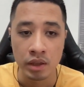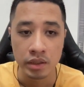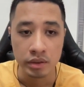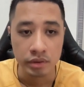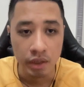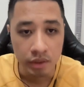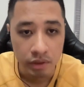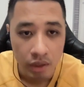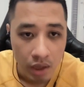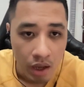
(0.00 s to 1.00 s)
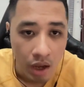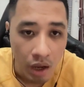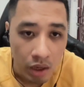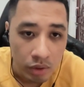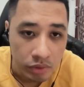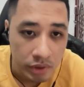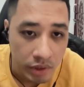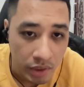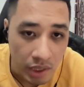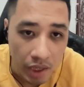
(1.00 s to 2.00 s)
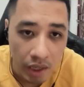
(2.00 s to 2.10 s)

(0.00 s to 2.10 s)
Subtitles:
So, like, how did